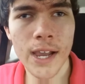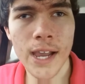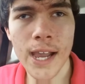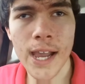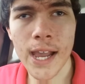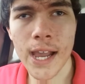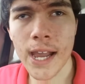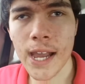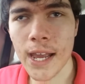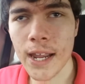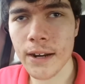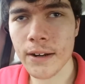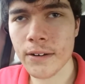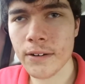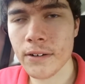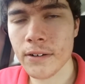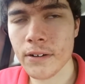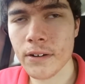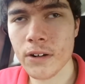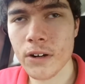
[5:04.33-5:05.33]

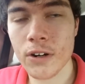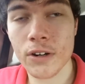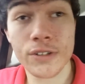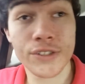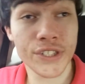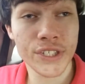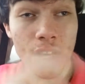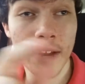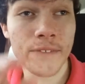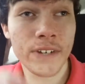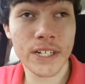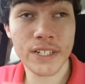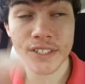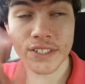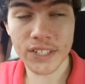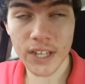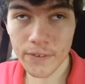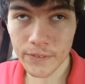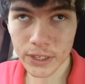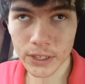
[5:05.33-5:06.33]
or 7 to
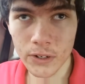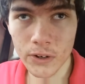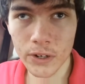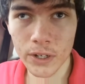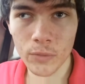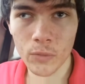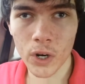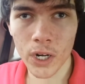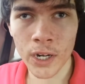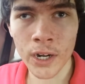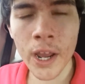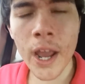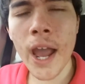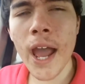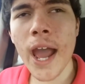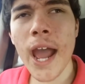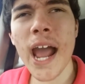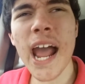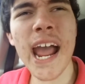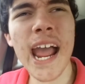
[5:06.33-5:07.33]
7:30 one,
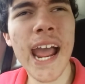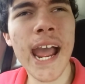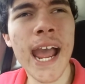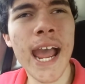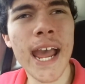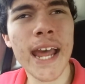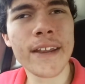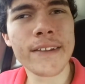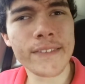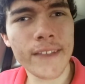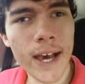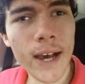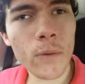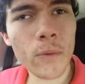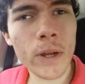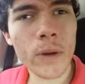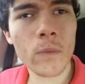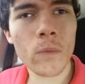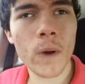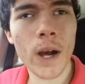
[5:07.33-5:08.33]
and that
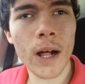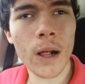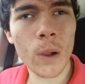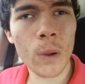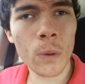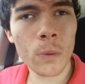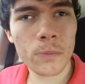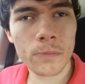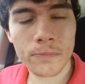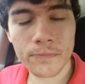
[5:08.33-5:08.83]
went well.